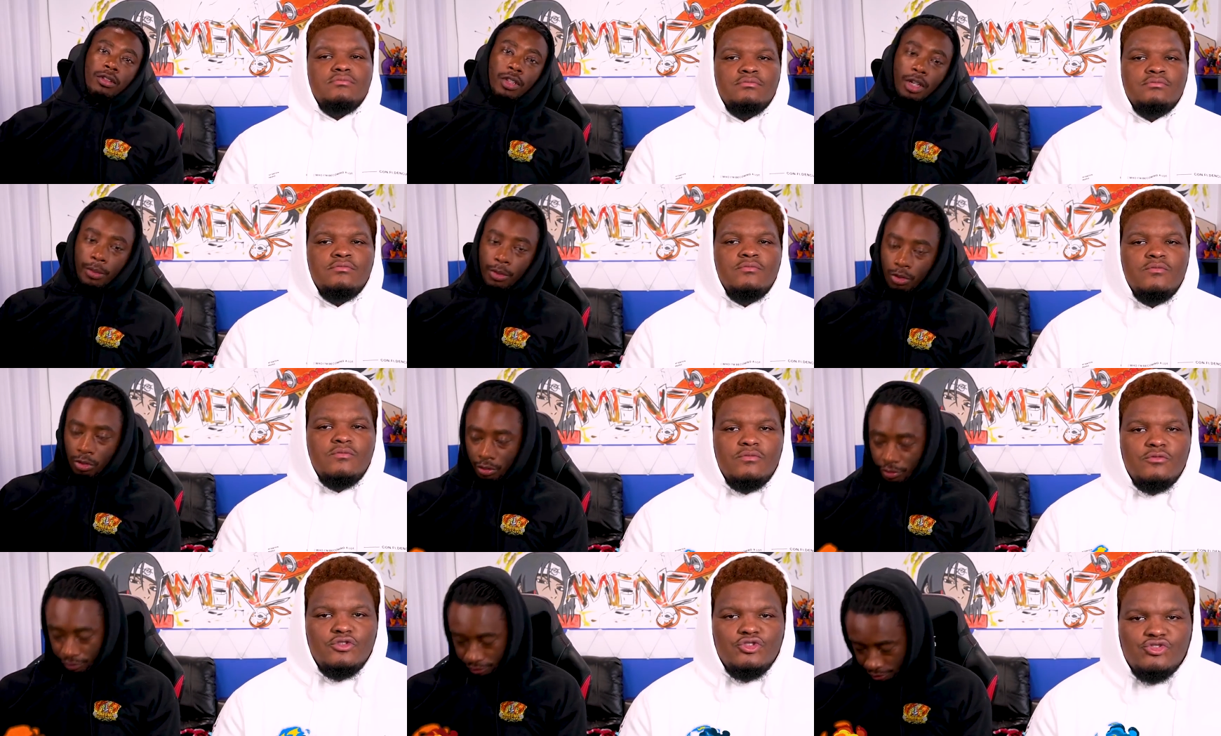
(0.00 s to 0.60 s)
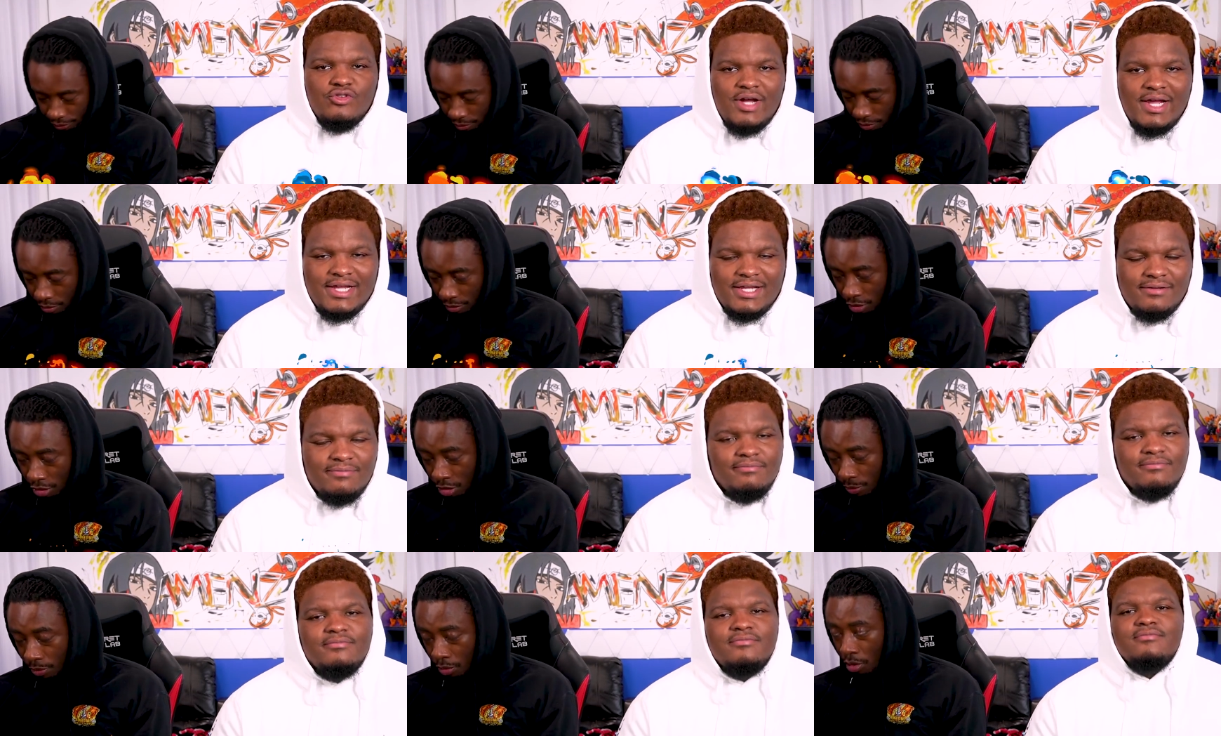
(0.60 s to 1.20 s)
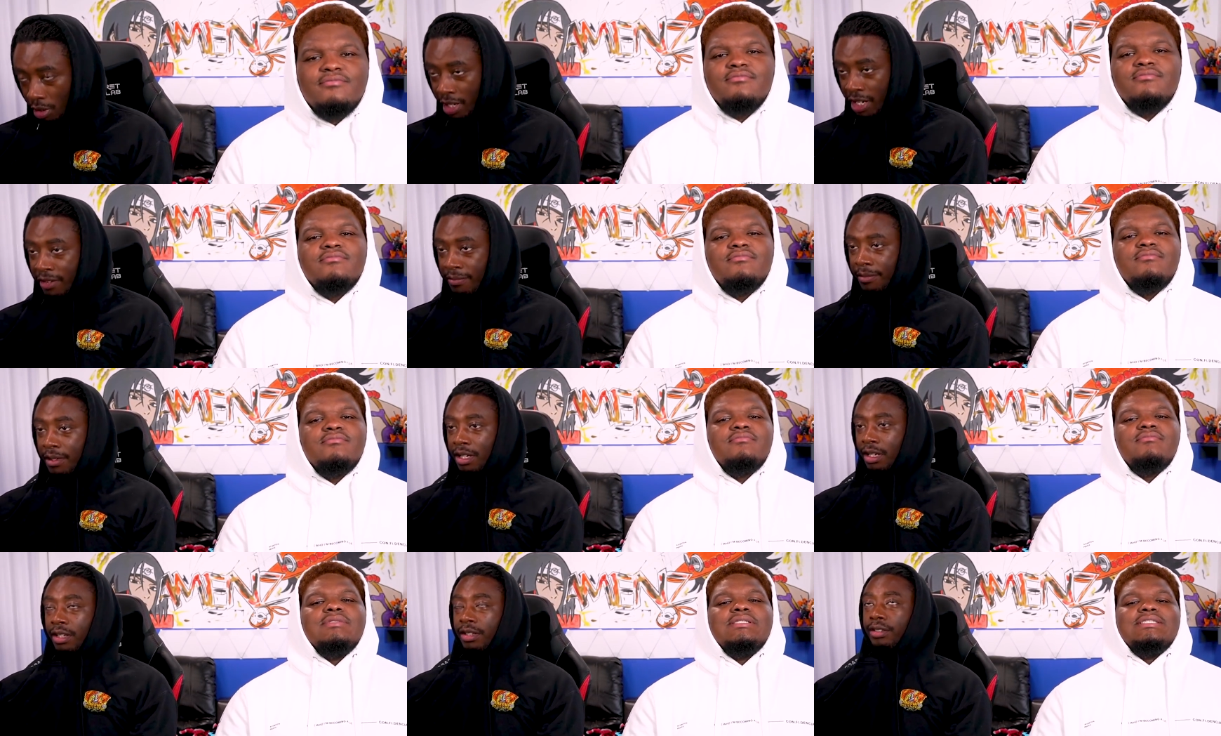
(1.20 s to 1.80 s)
Speaker 1: Double Dragon, it's your boy
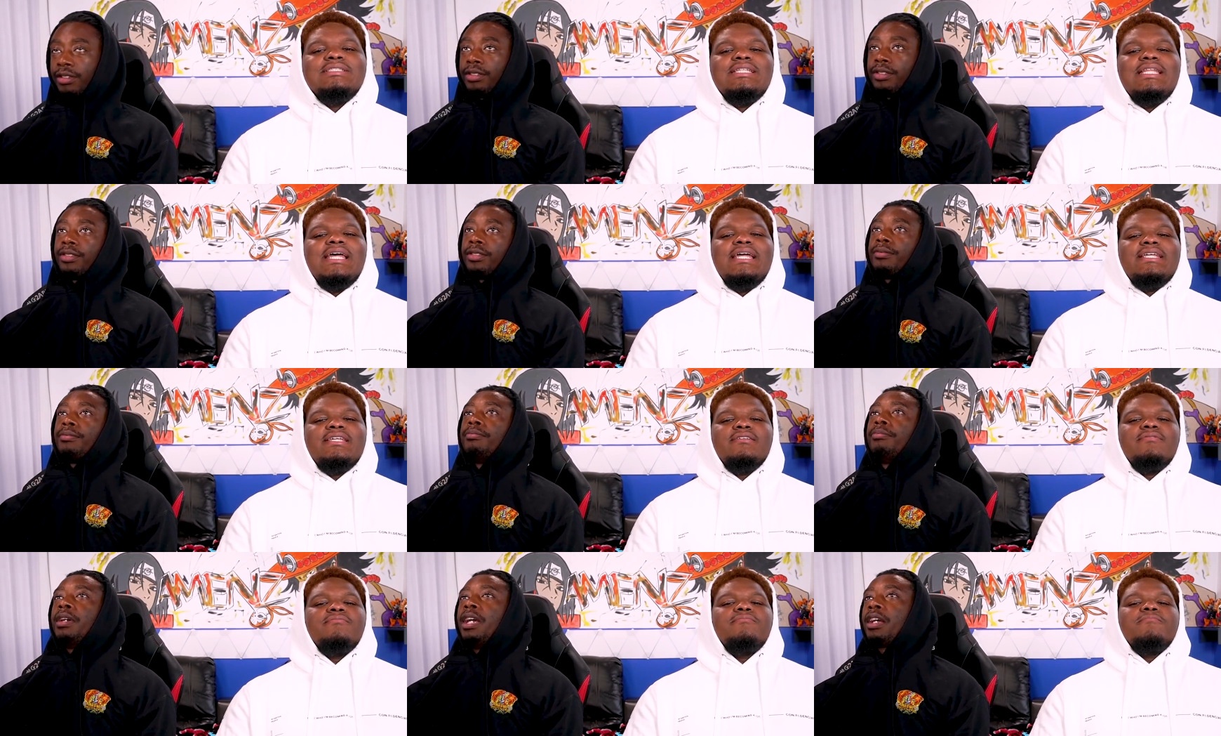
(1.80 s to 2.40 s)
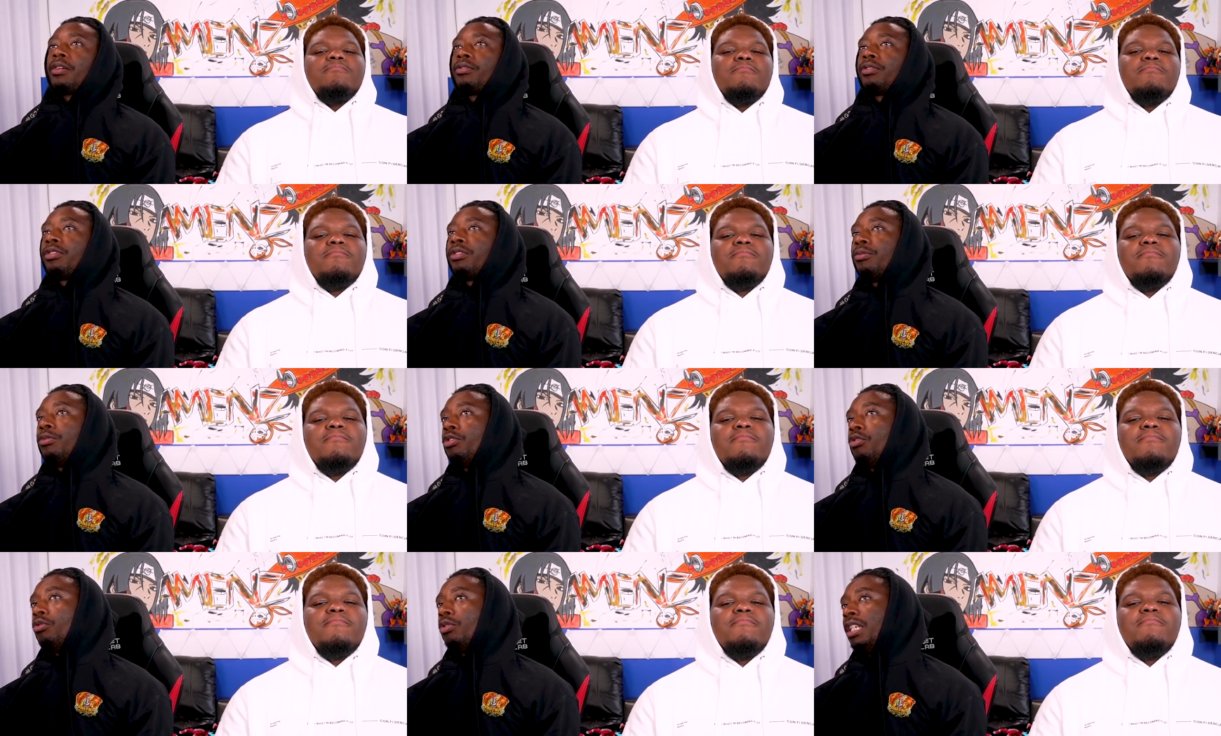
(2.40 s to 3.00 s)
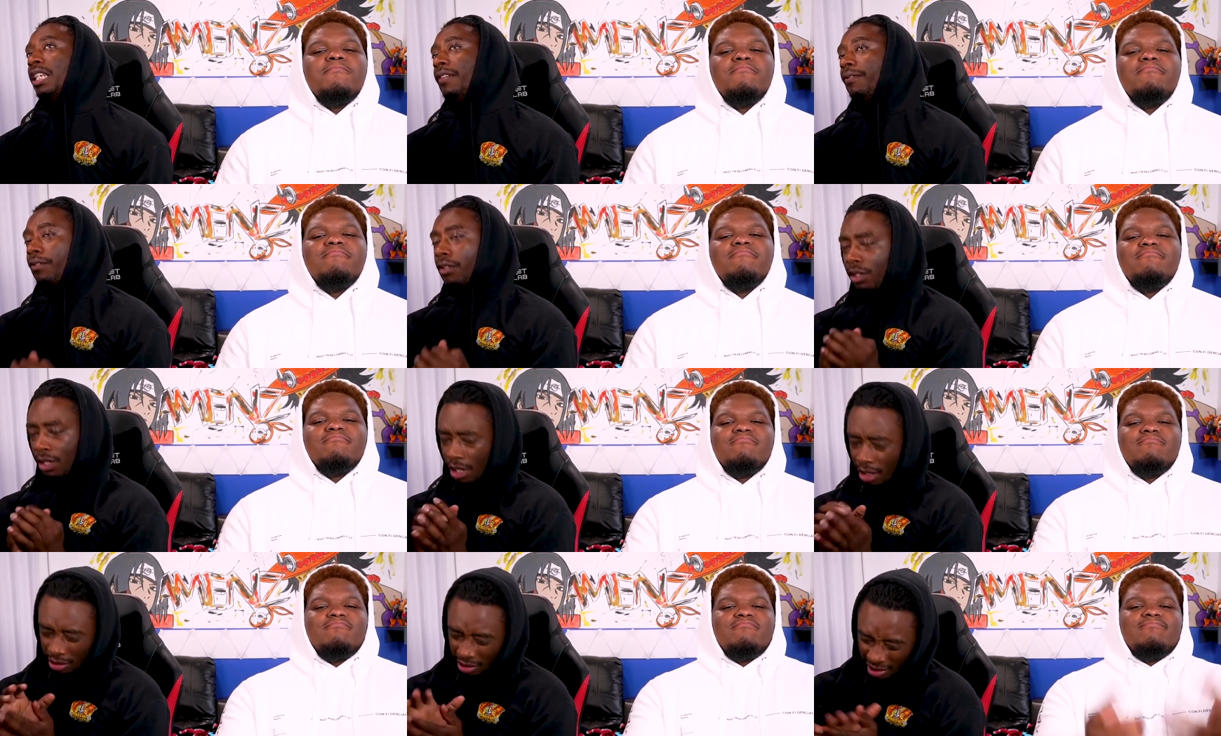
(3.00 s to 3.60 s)
Amenz, like it. Back with some new heat for
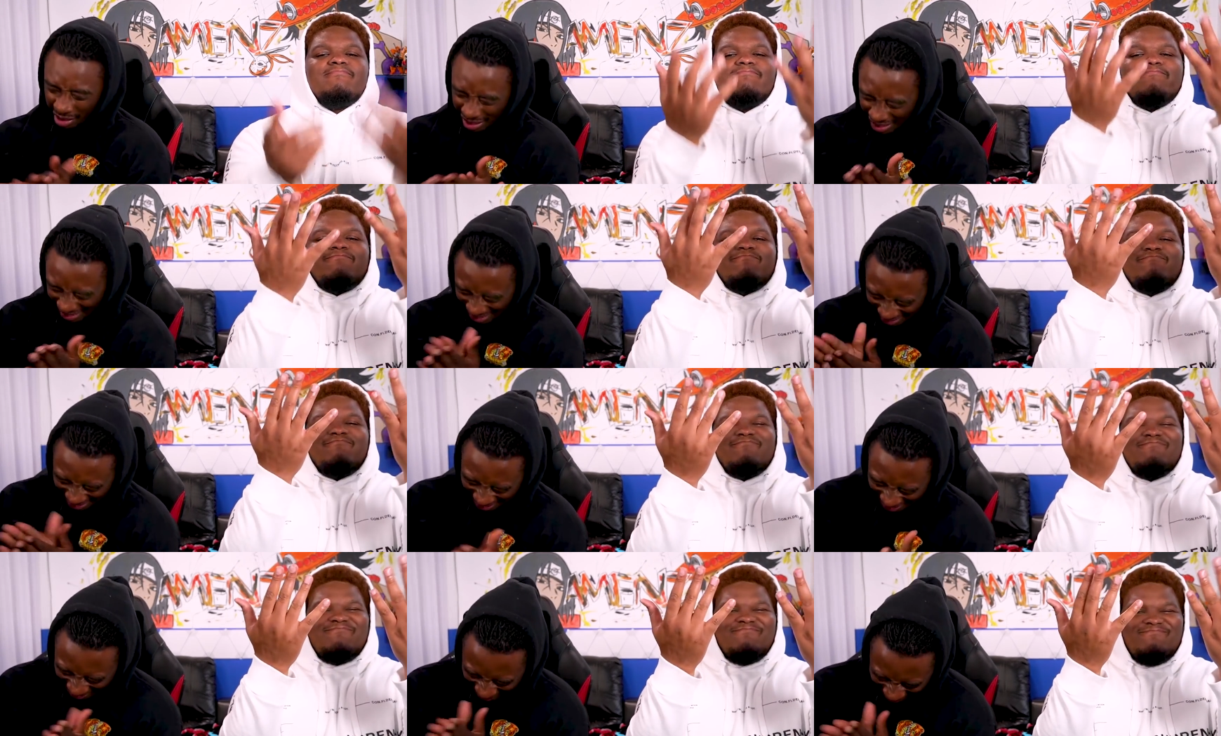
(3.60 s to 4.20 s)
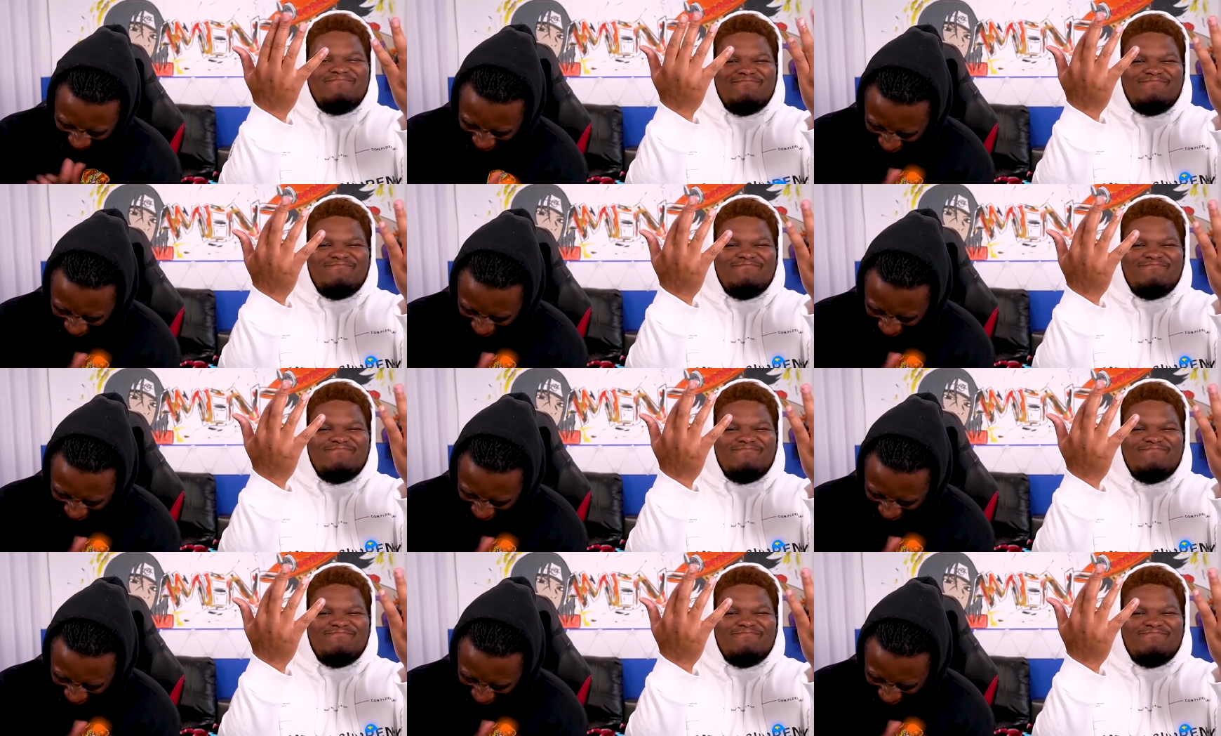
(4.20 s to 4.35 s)
y'all today.